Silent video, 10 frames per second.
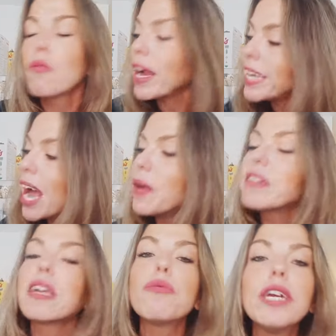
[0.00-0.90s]
Right now he's
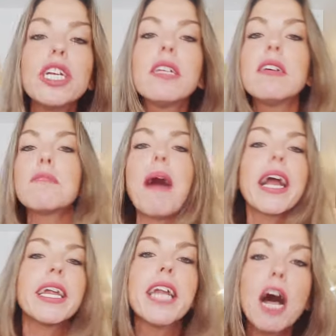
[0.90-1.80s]
going to reach into his
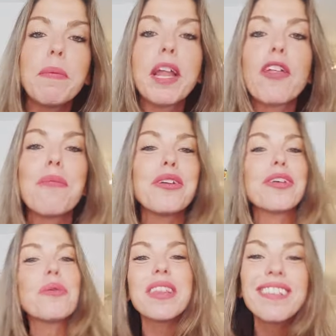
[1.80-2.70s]
pocket and help another
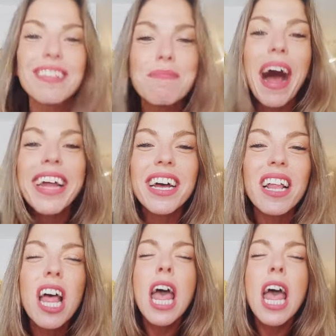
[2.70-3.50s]
person with a smile